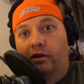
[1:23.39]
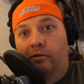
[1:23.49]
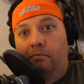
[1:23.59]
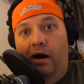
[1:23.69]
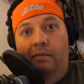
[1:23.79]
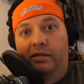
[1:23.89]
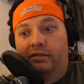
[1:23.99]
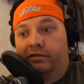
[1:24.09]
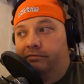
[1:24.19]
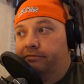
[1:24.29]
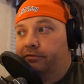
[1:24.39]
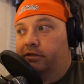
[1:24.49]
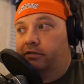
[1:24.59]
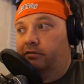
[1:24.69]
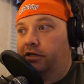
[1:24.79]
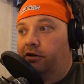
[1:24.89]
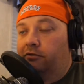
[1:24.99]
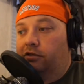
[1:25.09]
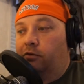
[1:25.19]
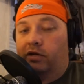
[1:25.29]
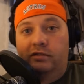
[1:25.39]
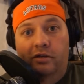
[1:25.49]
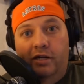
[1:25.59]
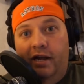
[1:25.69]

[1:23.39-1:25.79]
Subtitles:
mama, is always looking